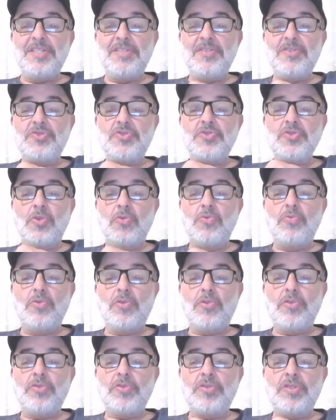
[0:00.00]
there's no
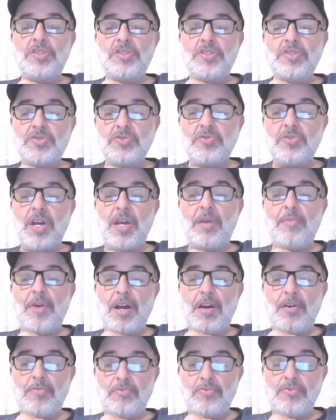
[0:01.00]
word to describe
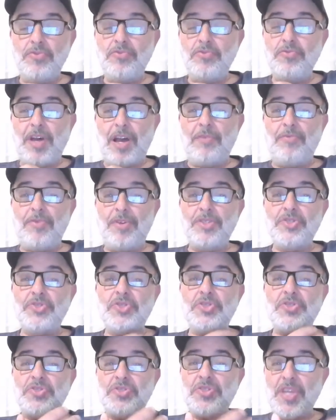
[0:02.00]
how rude I
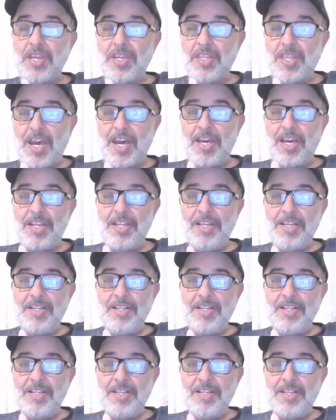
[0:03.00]
was to say that.